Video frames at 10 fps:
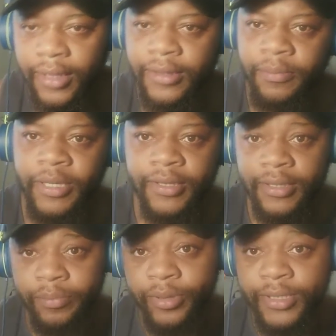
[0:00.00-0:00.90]
the
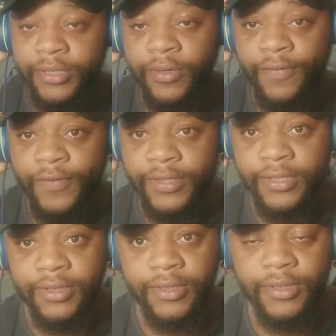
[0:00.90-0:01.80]
media press
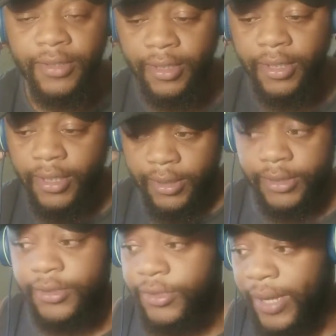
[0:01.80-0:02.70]
conferences.
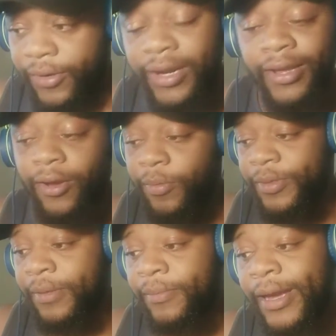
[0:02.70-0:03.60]
So I really hope
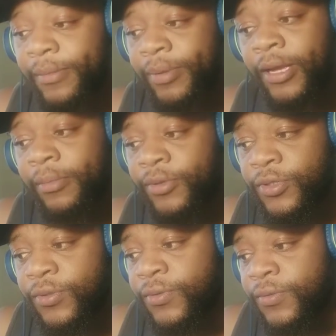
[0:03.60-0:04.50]
they might be able
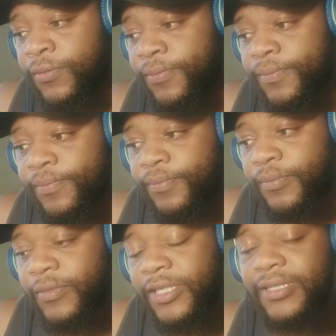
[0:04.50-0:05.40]
to
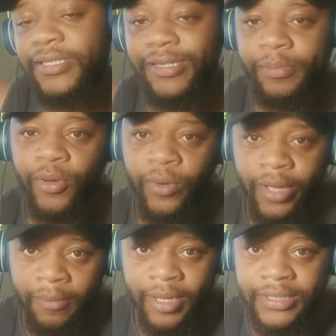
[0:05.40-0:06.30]
slip
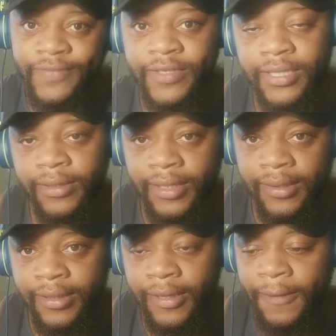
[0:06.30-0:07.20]
Jorge Masvidal
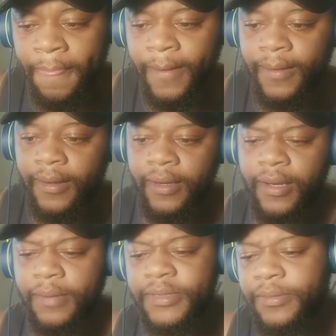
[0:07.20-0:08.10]
in there.
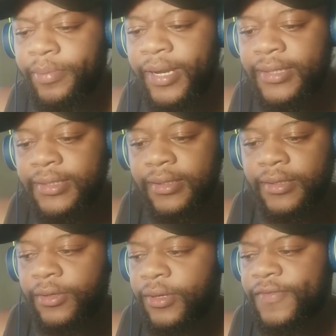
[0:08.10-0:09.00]
I'm surprised that the
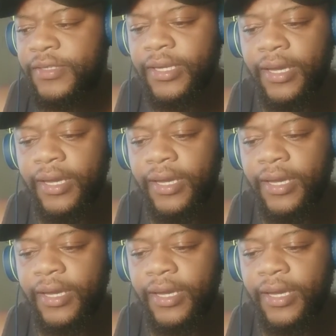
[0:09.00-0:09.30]
UFC